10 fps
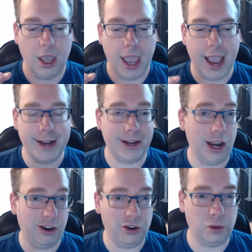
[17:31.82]
to
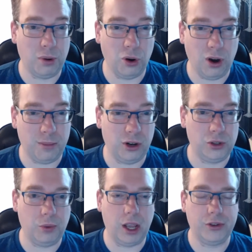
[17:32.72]
hire another programmer
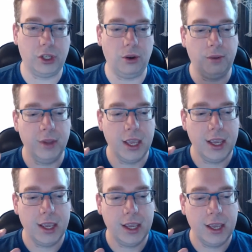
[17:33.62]
as well. So
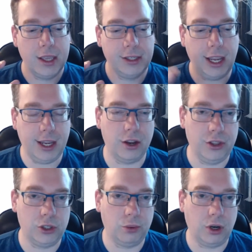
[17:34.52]
taking on
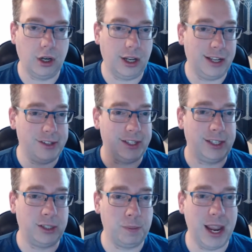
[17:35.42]
this work allows us
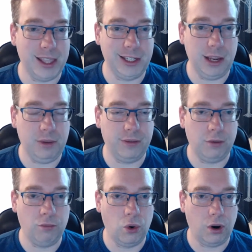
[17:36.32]
to expand the team
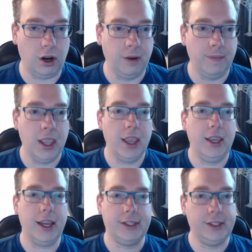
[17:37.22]
even more.
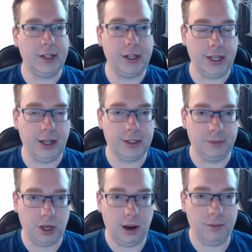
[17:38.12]
Yes, it's going to take some
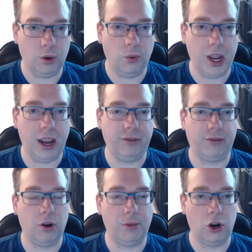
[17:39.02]
time away
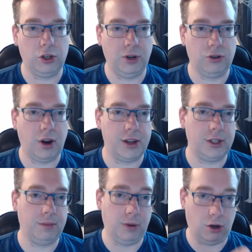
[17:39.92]
from Archmage
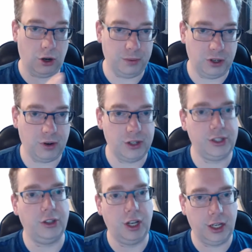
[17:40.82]
Rises, but Archmage Rises is
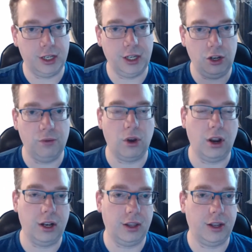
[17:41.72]
still going to continue
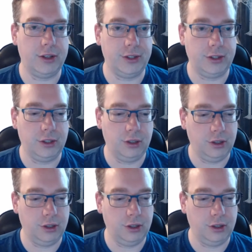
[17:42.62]
on. That's